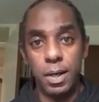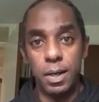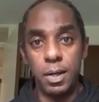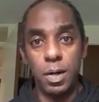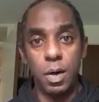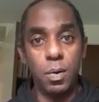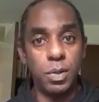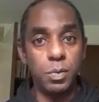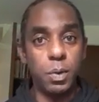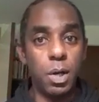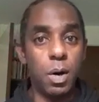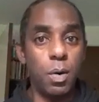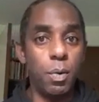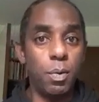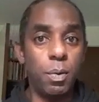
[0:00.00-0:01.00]
you know, as we
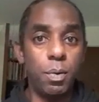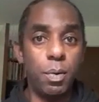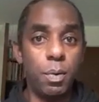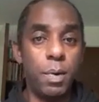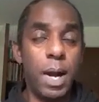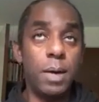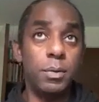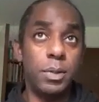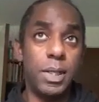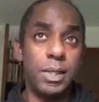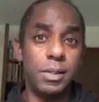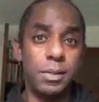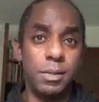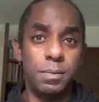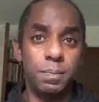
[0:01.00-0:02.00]
go around,
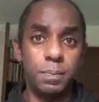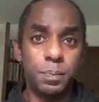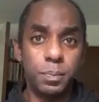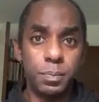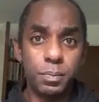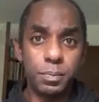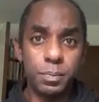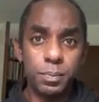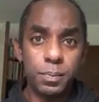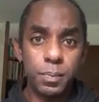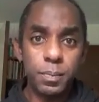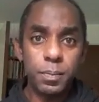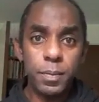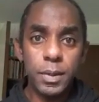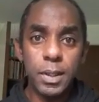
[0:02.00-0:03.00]
it's
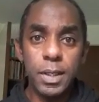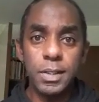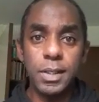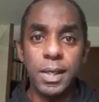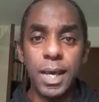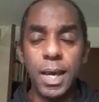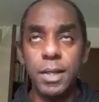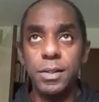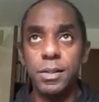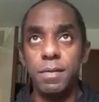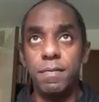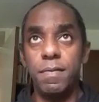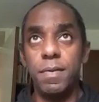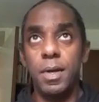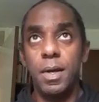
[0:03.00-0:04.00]
a case
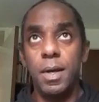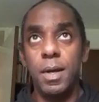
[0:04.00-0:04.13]
of